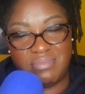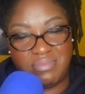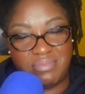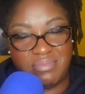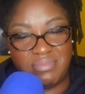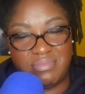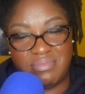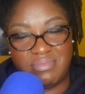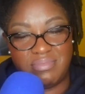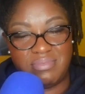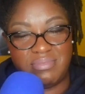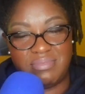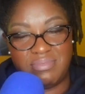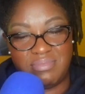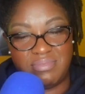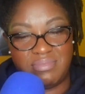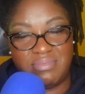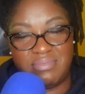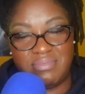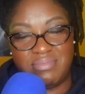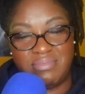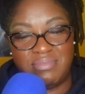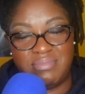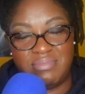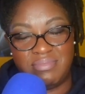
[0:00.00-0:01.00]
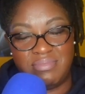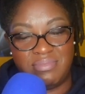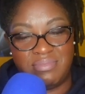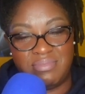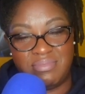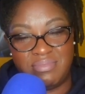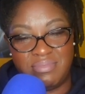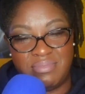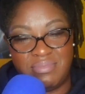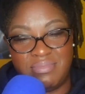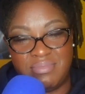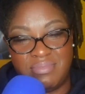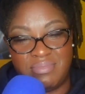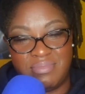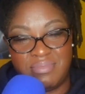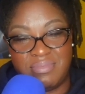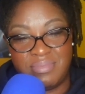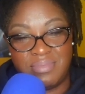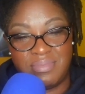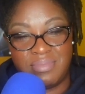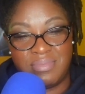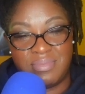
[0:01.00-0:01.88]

No one is speaking in this clip.